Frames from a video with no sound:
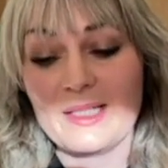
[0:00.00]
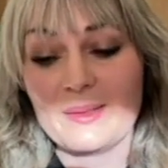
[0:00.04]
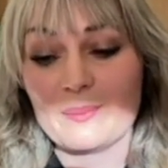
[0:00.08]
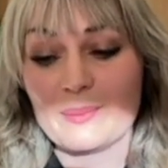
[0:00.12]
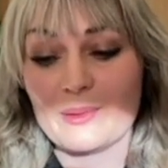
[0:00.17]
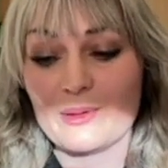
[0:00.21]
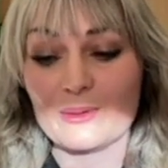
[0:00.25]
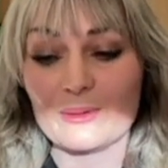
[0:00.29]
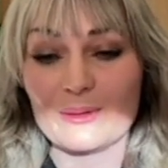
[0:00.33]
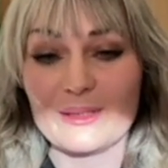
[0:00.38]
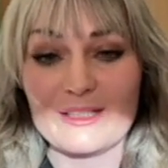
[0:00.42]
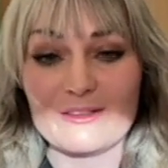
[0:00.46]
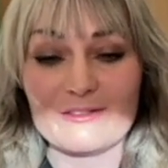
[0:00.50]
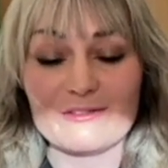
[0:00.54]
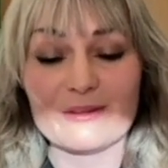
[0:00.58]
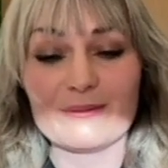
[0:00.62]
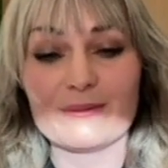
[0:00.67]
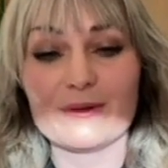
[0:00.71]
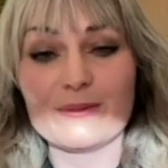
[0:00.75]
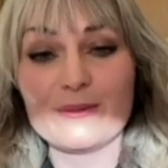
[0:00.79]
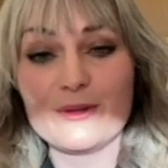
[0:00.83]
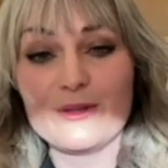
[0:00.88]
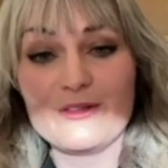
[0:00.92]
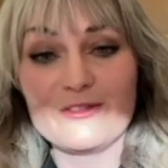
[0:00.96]
purely from
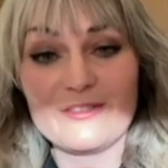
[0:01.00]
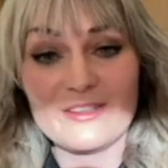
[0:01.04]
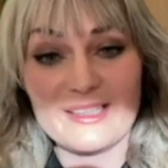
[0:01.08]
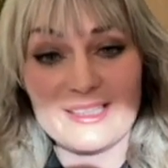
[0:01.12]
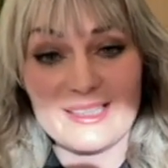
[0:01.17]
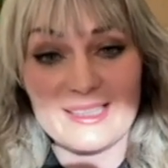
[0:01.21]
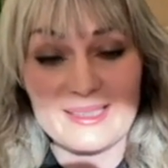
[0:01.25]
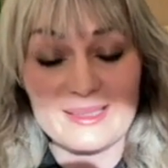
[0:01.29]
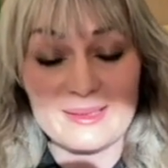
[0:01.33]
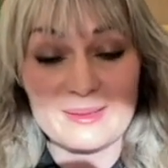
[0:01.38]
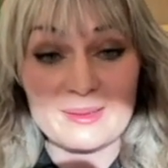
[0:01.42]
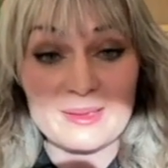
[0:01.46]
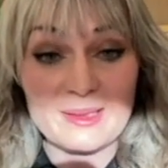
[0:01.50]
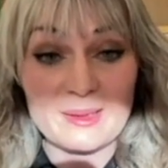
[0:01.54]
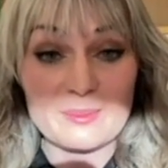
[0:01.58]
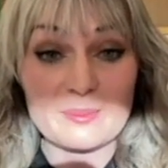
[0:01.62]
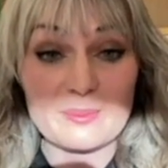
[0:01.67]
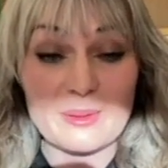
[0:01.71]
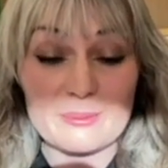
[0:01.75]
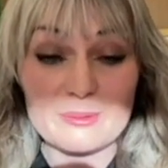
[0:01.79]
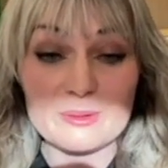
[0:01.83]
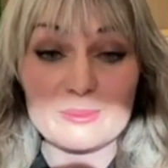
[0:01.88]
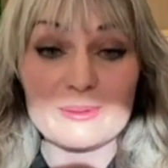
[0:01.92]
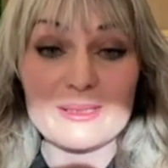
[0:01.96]
removing
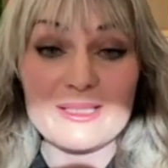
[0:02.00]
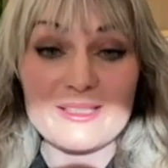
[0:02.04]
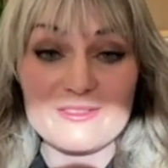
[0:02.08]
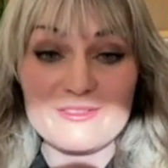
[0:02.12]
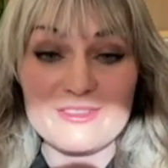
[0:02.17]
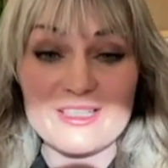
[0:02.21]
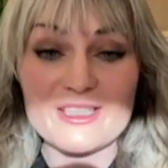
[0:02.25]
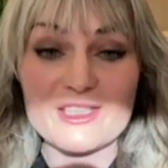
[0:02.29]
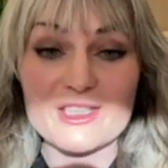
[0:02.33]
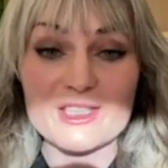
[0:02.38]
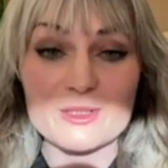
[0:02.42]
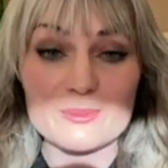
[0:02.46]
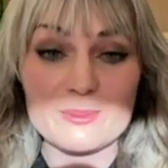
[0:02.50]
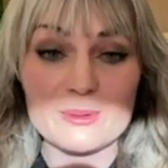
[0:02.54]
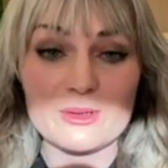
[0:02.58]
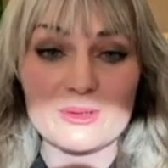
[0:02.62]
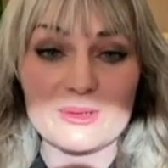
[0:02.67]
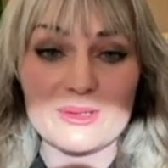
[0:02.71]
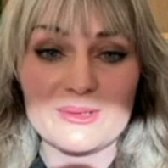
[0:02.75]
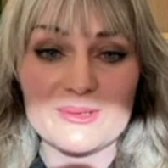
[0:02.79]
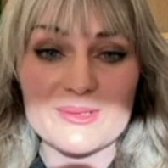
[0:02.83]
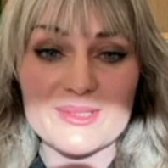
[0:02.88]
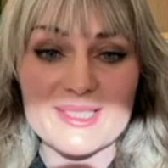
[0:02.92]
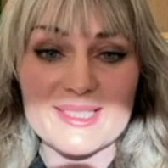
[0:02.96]
probably the vegetable
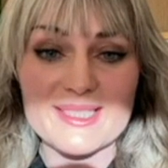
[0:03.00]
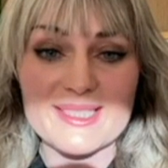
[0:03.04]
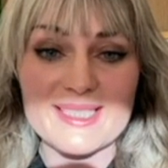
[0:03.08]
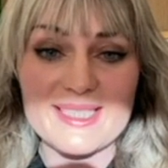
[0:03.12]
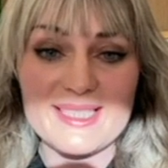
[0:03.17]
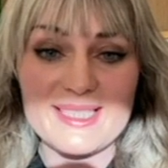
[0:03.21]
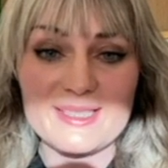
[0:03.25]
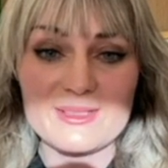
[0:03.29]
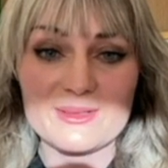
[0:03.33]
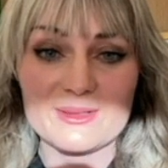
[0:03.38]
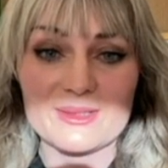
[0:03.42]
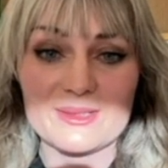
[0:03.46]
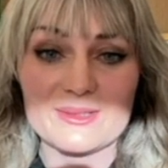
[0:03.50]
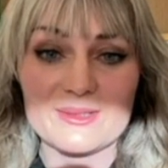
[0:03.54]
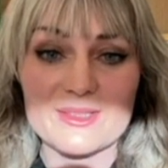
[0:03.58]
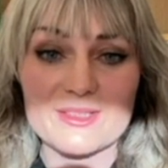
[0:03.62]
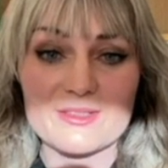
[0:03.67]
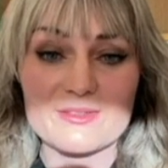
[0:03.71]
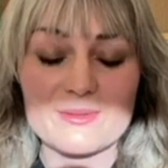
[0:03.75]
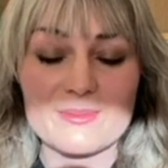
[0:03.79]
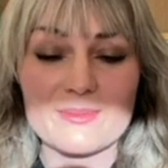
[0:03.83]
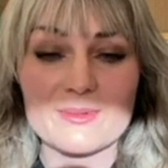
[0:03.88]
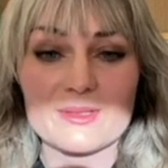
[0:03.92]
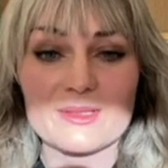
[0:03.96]
oils, the seed oils
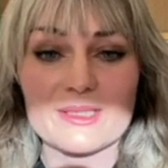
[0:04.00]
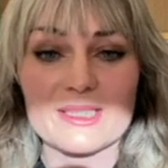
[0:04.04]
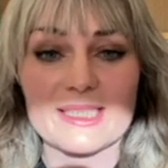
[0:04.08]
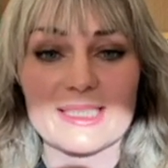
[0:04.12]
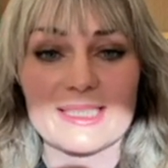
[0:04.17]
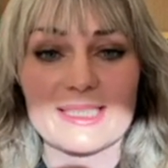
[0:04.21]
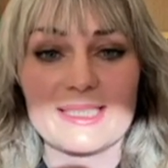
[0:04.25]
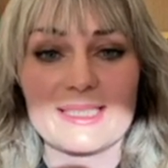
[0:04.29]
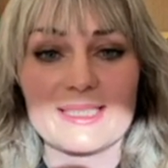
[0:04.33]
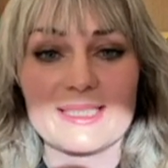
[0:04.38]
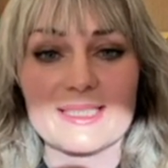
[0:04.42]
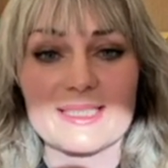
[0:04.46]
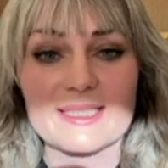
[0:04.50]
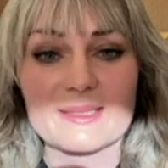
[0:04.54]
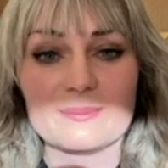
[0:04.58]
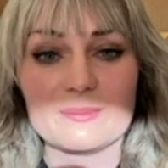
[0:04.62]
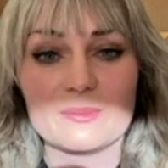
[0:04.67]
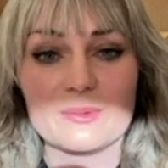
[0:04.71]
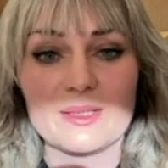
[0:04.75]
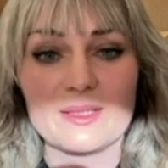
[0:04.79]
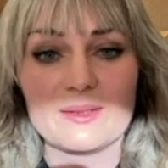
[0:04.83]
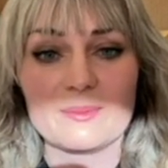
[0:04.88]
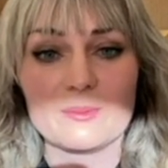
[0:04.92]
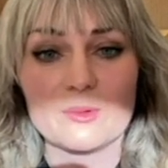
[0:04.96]
from their diet,
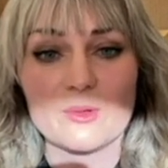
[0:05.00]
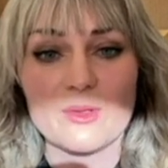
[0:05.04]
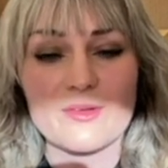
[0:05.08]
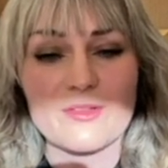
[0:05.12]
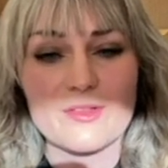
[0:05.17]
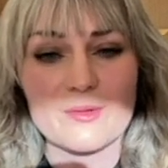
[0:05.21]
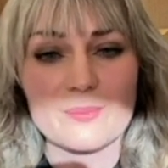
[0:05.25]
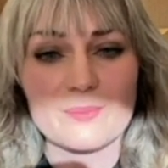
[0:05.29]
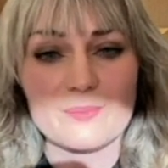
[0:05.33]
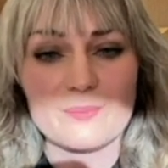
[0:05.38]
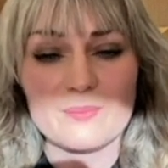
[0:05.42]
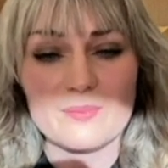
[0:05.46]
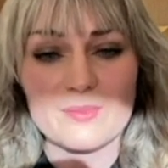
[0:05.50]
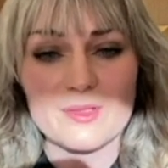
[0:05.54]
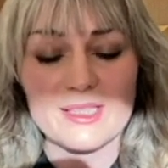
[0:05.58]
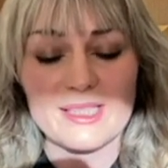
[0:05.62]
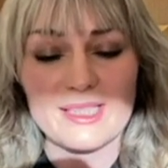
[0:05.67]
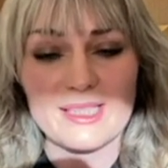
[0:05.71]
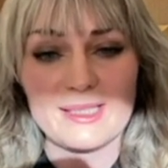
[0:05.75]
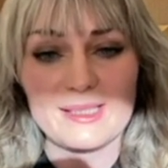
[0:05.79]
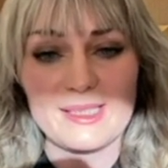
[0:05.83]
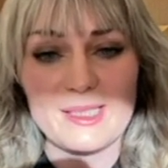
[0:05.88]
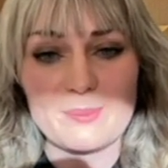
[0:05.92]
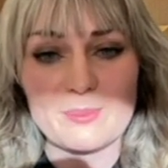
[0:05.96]
and more of the
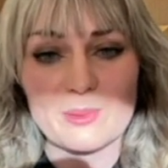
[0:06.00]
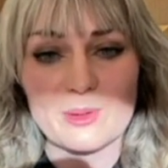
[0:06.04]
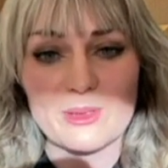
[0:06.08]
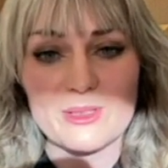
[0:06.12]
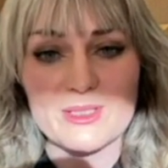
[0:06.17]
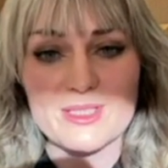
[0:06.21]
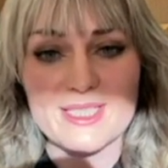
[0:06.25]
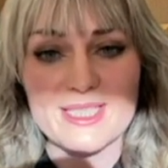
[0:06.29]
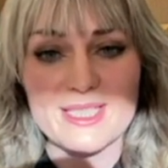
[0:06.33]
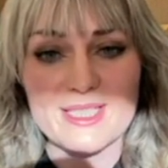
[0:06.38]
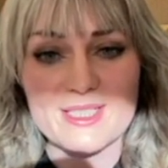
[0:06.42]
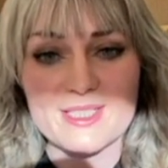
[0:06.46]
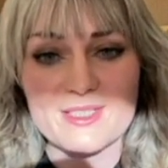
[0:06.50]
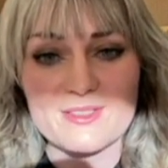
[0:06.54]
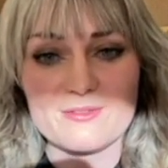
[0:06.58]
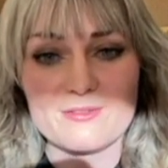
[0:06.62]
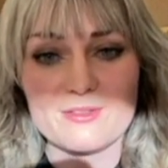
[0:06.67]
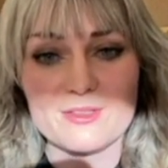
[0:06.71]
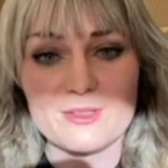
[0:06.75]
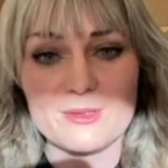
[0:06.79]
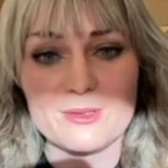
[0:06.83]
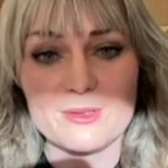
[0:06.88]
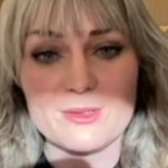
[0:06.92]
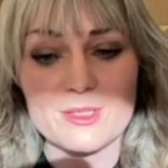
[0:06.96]
highly processed
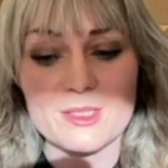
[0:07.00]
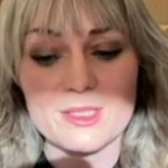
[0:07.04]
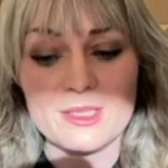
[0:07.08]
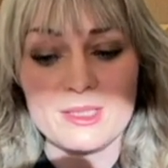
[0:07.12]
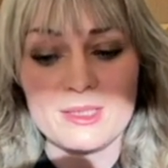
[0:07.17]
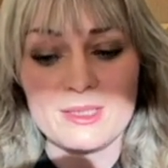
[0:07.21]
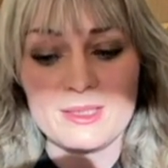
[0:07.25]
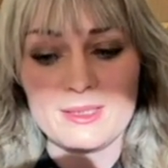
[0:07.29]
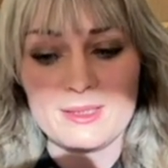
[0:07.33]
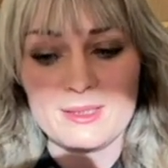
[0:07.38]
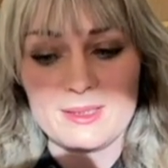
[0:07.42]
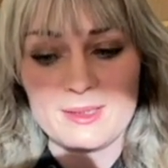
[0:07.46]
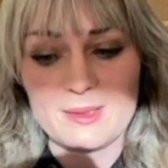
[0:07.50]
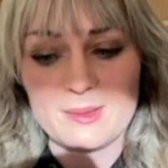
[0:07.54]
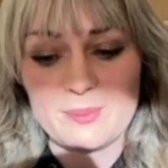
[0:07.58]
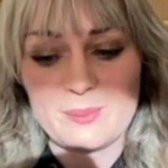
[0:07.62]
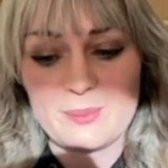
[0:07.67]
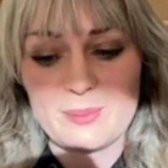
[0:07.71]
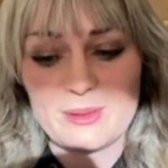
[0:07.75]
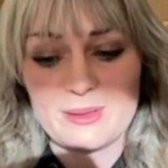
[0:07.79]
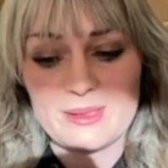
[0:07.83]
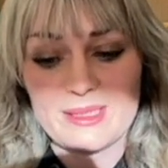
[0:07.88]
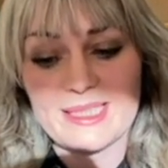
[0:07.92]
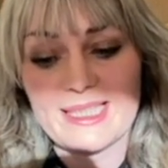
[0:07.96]
food.
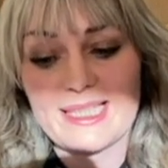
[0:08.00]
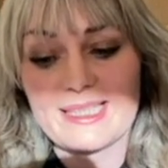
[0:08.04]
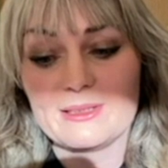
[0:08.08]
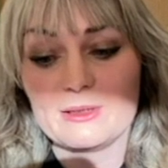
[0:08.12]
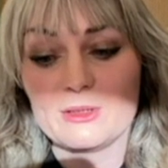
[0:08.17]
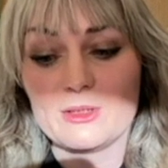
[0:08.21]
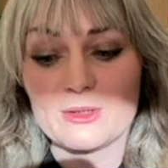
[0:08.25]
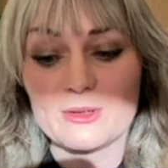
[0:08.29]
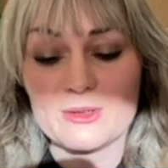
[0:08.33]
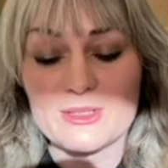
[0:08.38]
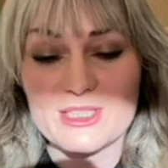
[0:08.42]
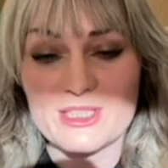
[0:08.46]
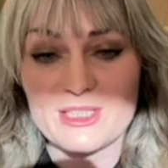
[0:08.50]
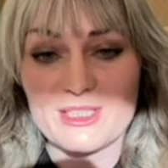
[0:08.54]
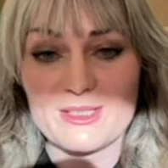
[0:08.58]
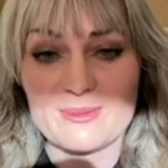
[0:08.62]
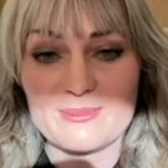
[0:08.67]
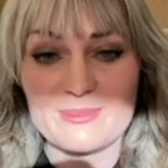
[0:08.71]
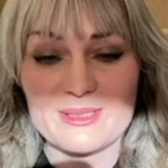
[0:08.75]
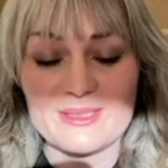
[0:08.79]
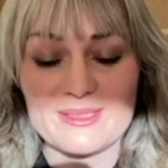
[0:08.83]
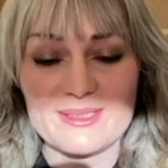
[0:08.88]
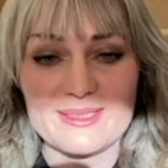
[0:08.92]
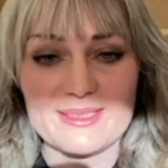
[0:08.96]
But again, long
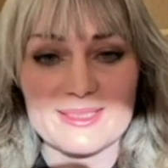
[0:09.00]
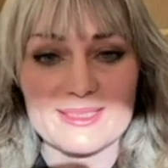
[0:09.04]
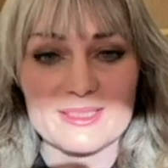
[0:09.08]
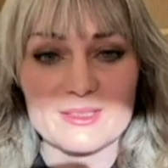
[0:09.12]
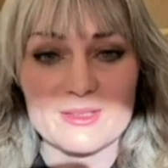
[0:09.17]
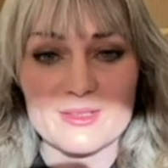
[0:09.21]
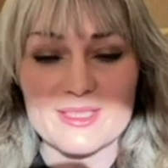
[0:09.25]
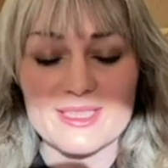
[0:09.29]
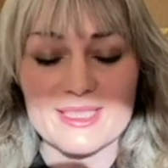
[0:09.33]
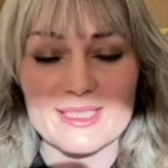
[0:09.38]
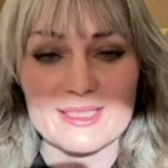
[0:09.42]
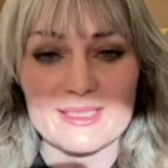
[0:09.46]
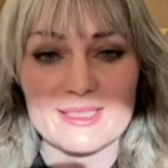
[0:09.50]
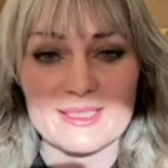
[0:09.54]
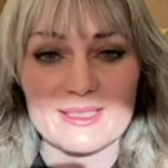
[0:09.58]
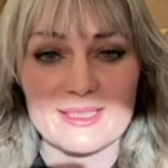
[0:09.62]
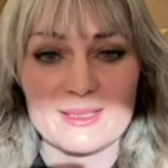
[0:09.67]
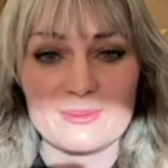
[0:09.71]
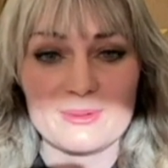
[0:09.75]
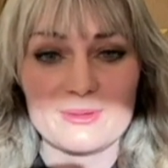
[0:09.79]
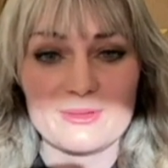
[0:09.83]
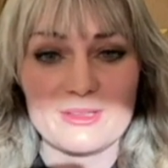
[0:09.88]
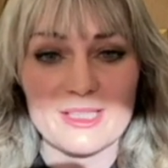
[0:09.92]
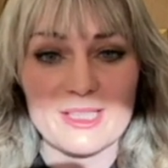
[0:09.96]
term, it's not something
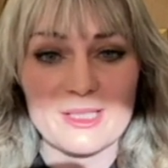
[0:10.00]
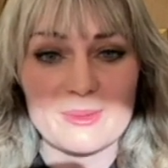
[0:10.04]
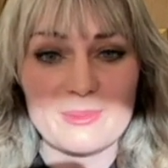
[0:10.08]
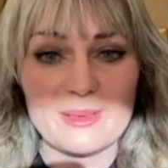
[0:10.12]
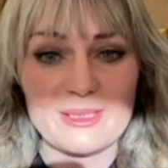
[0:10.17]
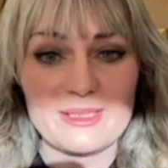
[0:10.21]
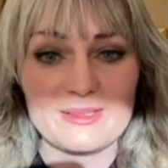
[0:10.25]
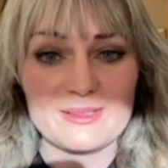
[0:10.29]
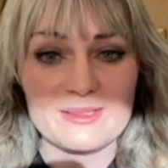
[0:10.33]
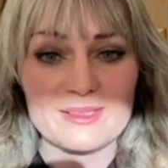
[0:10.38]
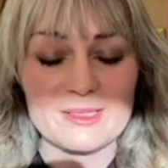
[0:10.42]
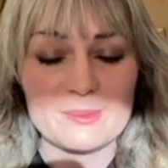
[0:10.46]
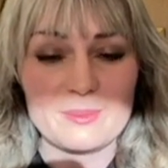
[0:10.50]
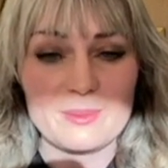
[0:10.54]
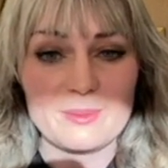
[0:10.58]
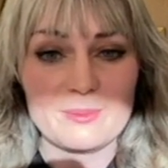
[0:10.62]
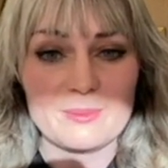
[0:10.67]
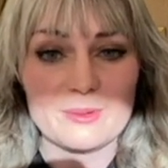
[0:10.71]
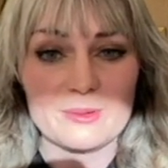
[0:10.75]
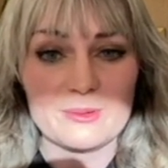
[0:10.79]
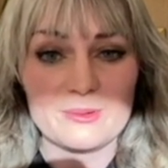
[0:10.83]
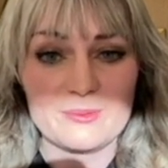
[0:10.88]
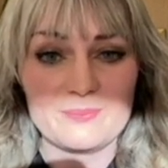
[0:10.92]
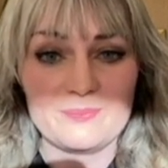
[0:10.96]
I would recommend to
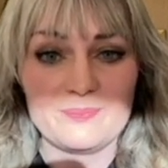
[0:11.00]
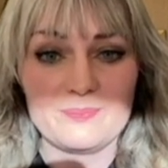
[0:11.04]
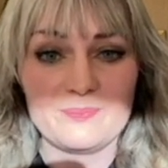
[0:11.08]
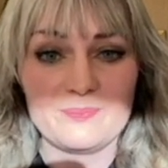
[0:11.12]
people.